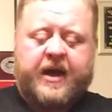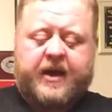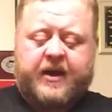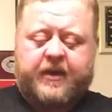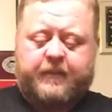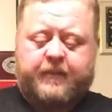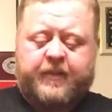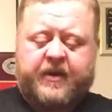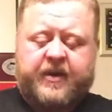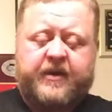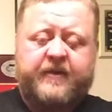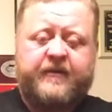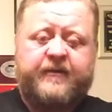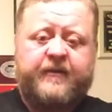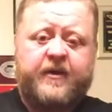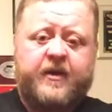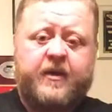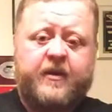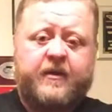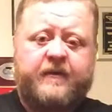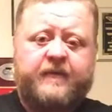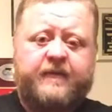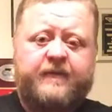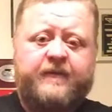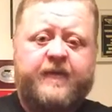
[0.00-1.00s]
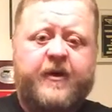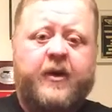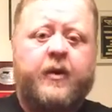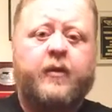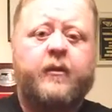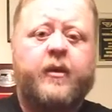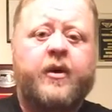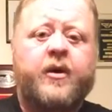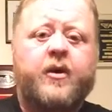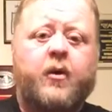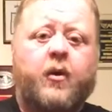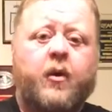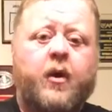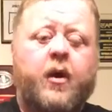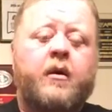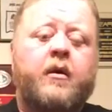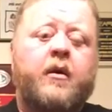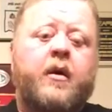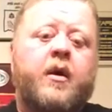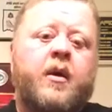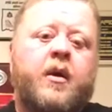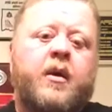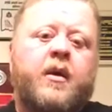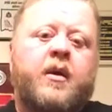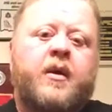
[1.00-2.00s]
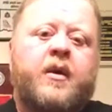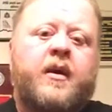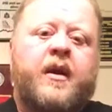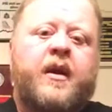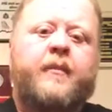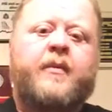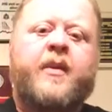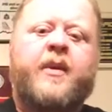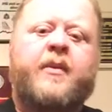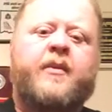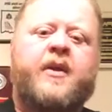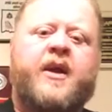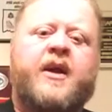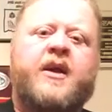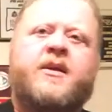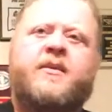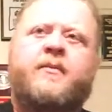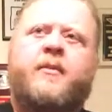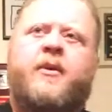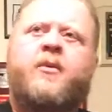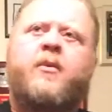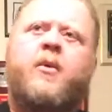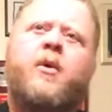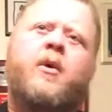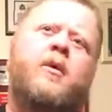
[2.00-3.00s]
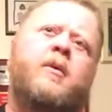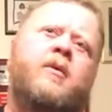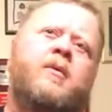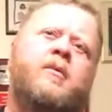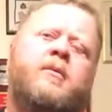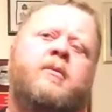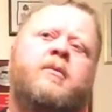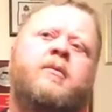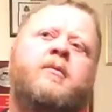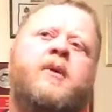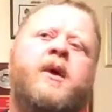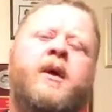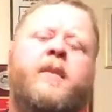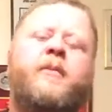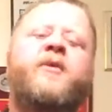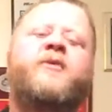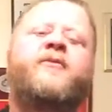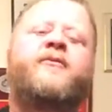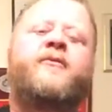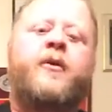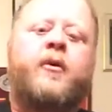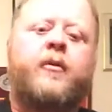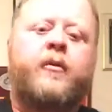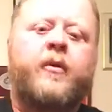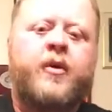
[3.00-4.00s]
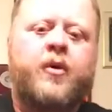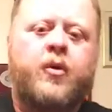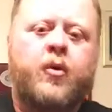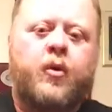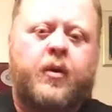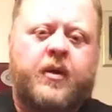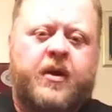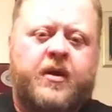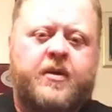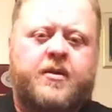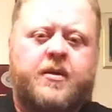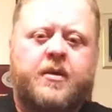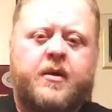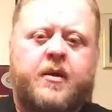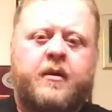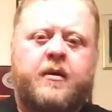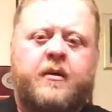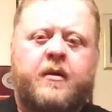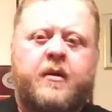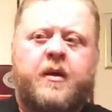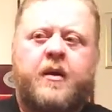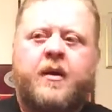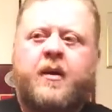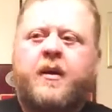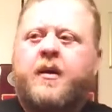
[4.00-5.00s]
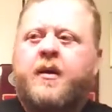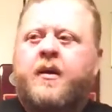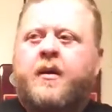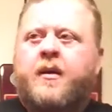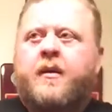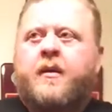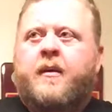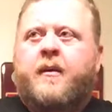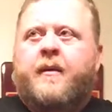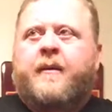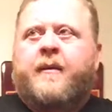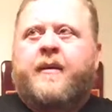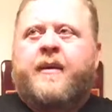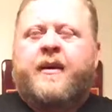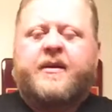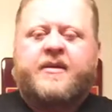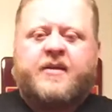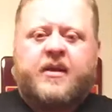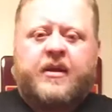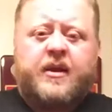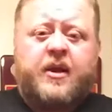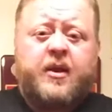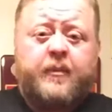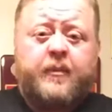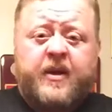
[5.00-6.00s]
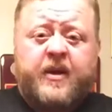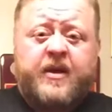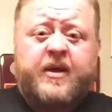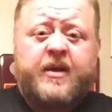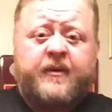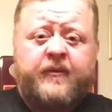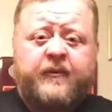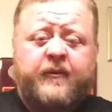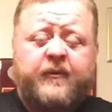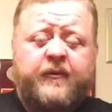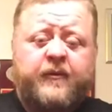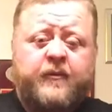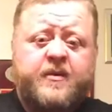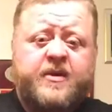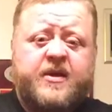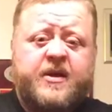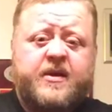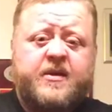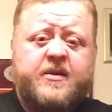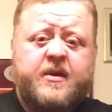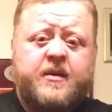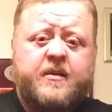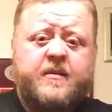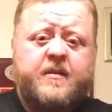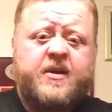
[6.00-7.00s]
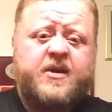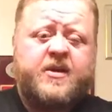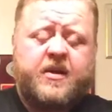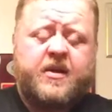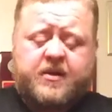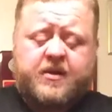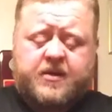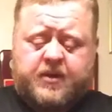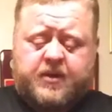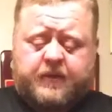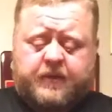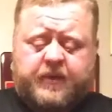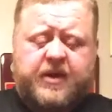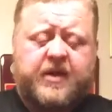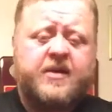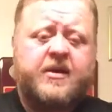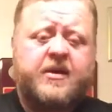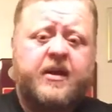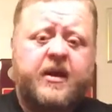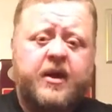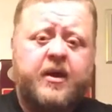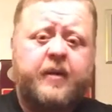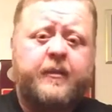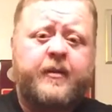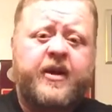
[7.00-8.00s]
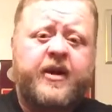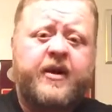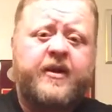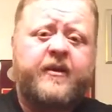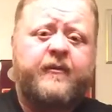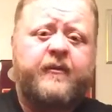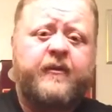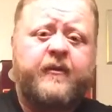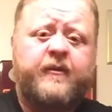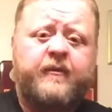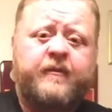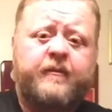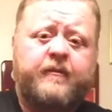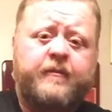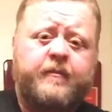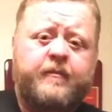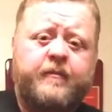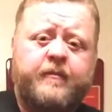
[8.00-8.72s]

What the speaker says: added benefit of felt recoil, and people ask me, well, how much felt recoil is there? It's a little bit different from system to system, and it's a little bit different